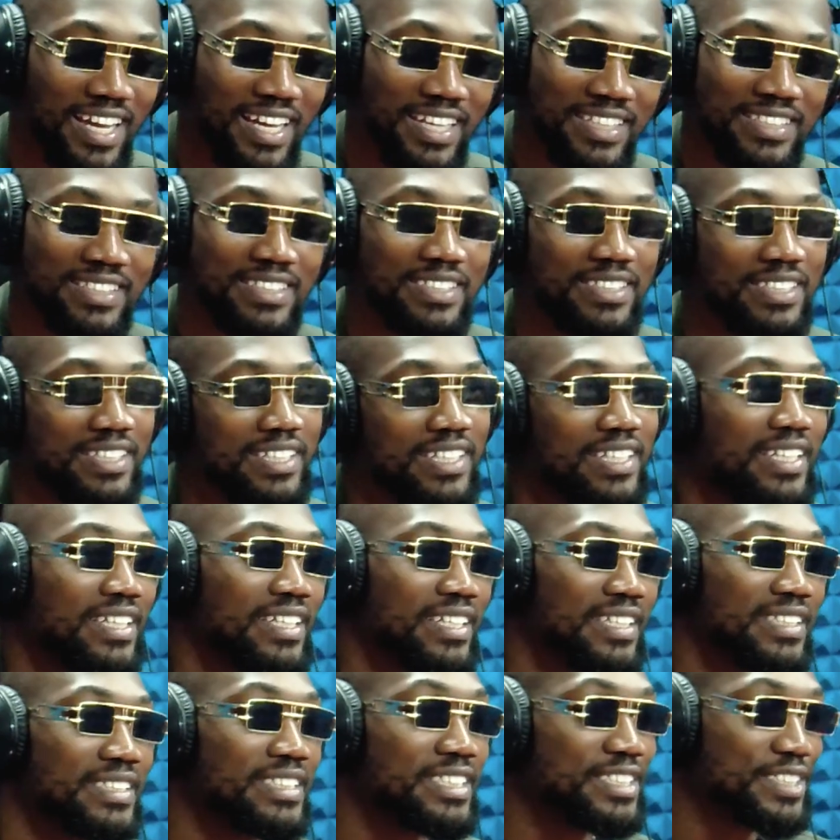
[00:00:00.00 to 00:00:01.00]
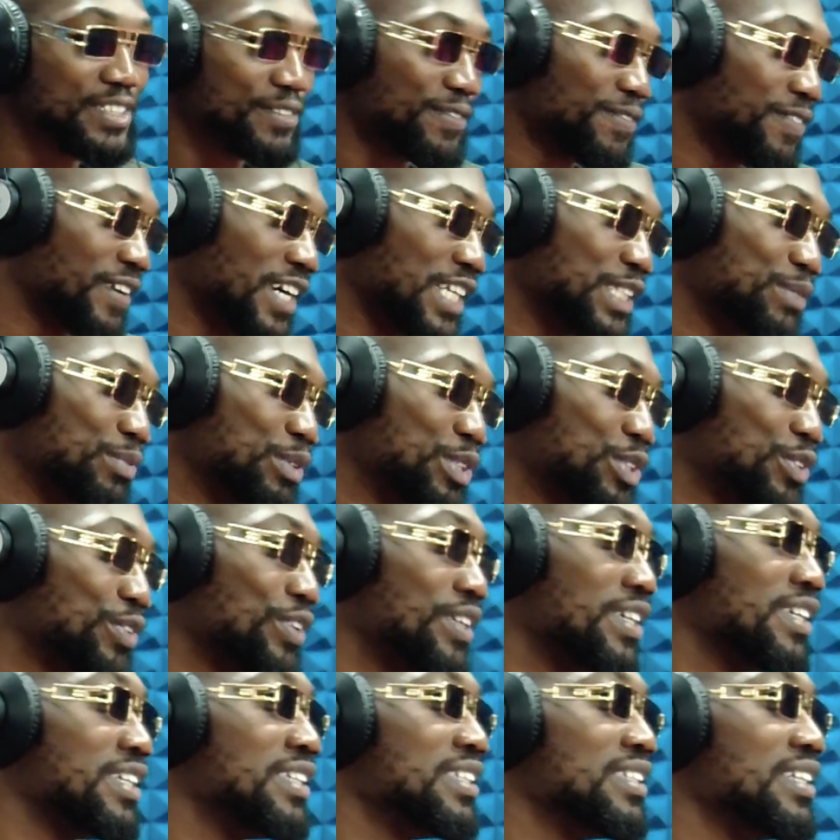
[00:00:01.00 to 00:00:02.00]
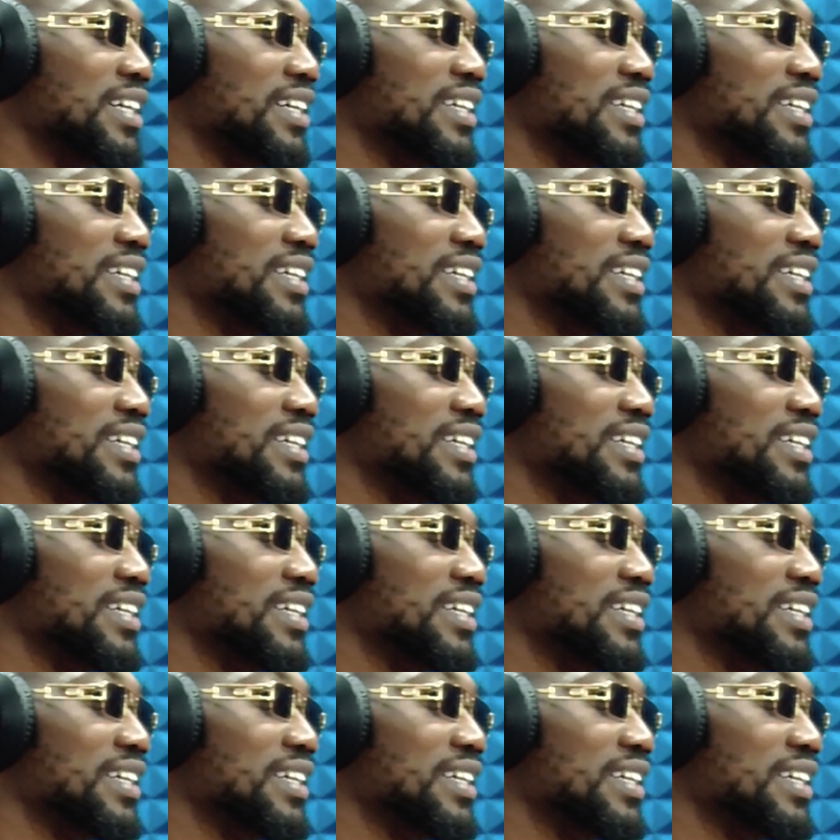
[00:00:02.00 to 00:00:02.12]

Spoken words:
And the difference between